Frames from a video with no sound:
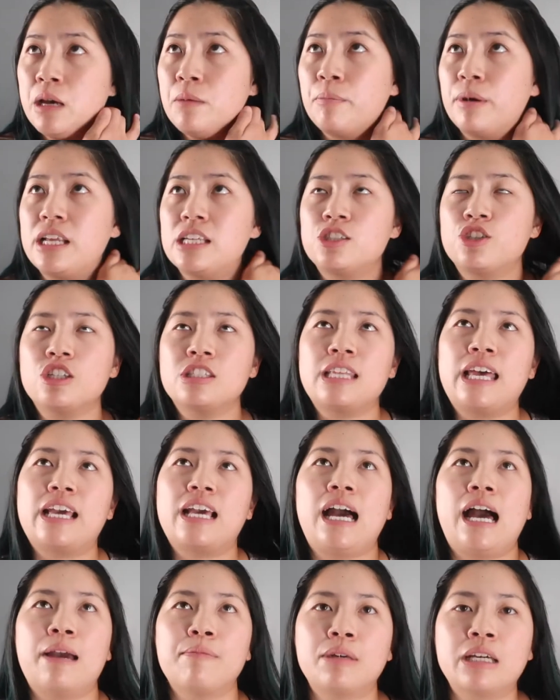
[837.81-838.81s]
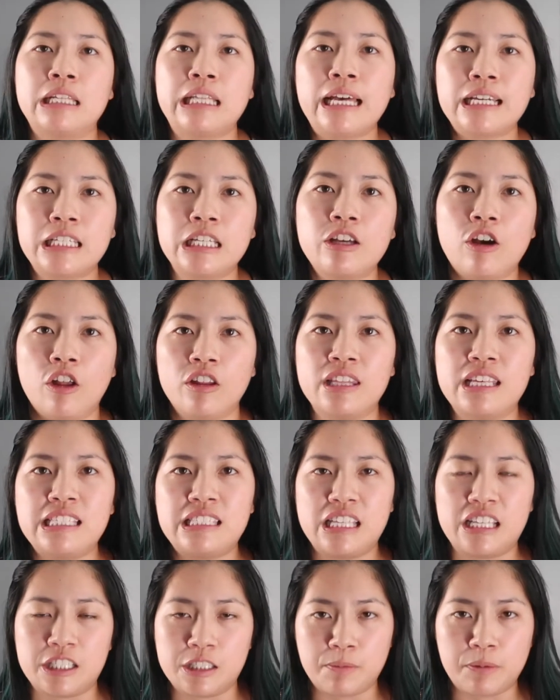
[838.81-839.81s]
But it's just like, I'm collecting all
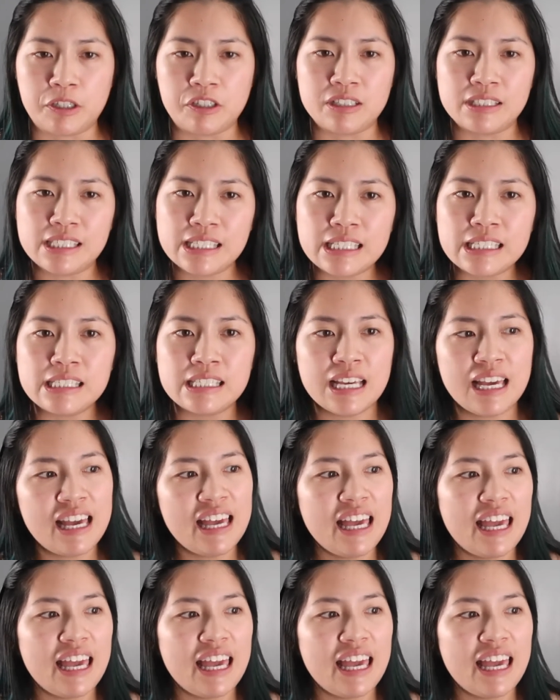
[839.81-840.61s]
these experiences,